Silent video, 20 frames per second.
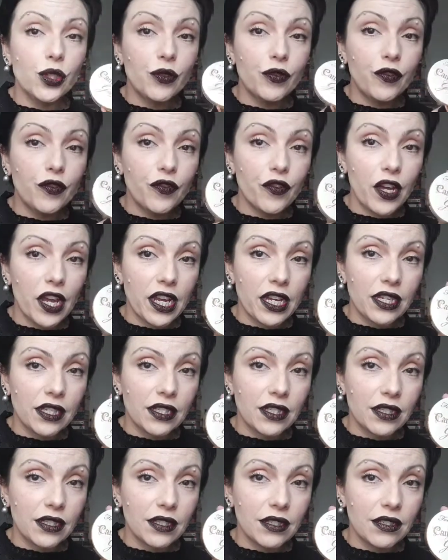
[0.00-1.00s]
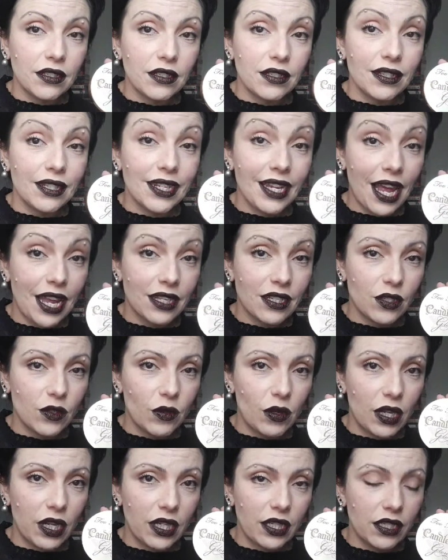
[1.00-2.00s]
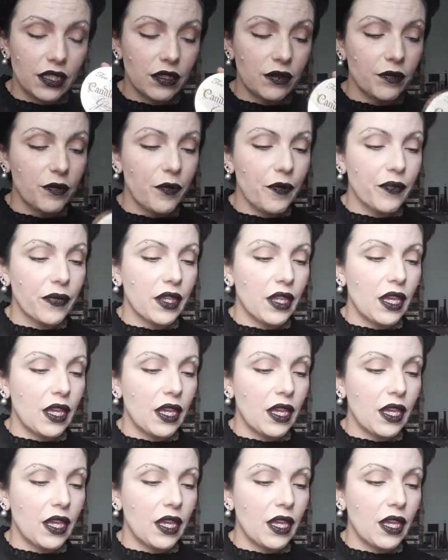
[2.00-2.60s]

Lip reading: Too Faced Candlelight.